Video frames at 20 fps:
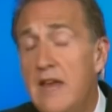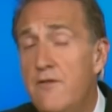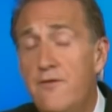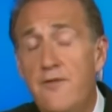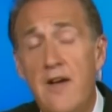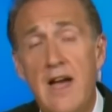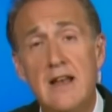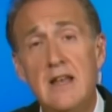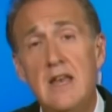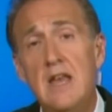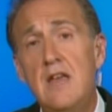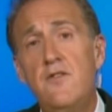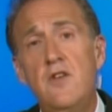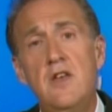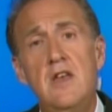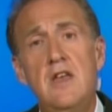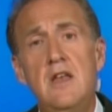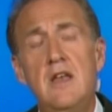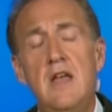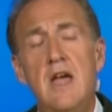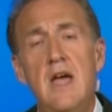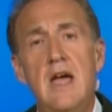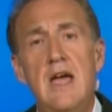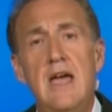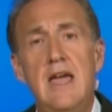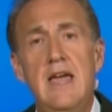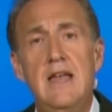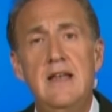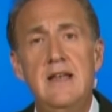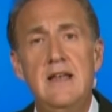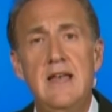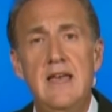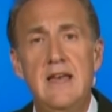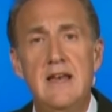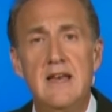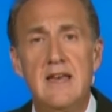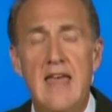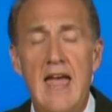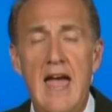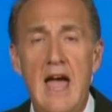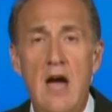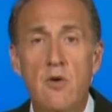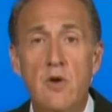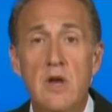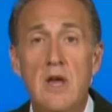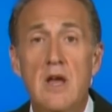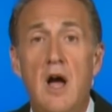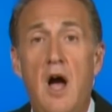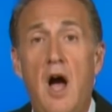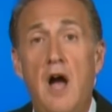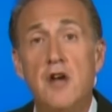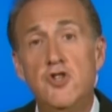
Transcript: In fact, even in, in, in a county,